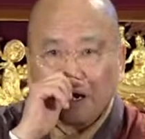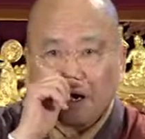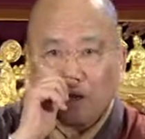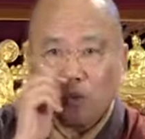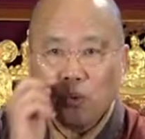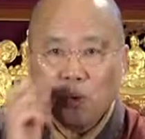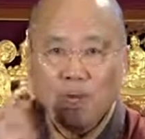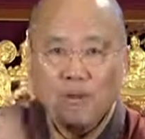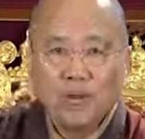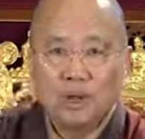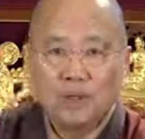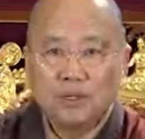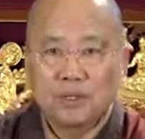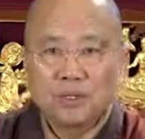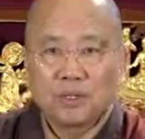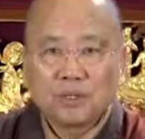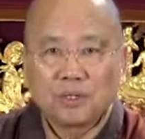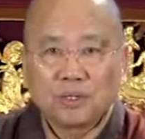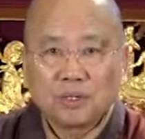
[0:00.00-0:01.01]

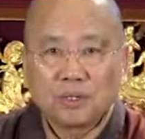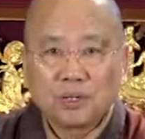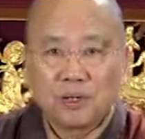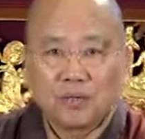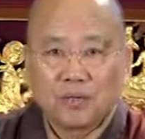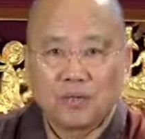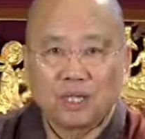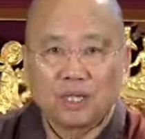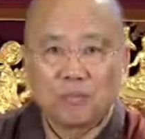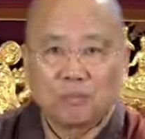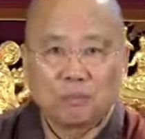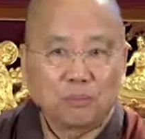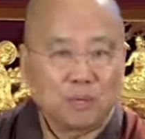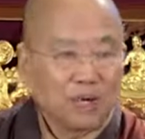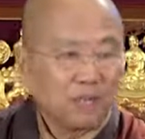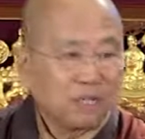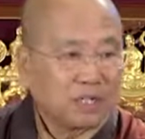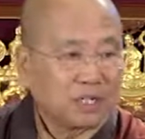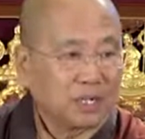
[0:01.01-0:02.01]
Awareness that the
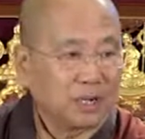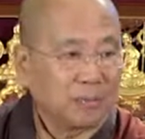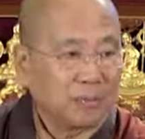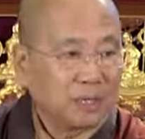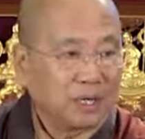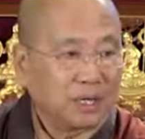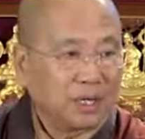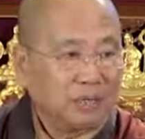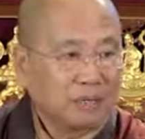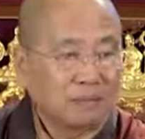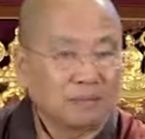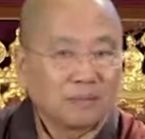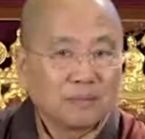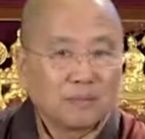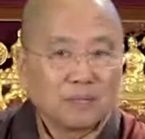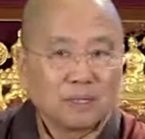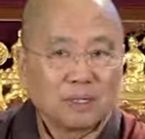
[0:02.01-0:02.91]
breath is coming in,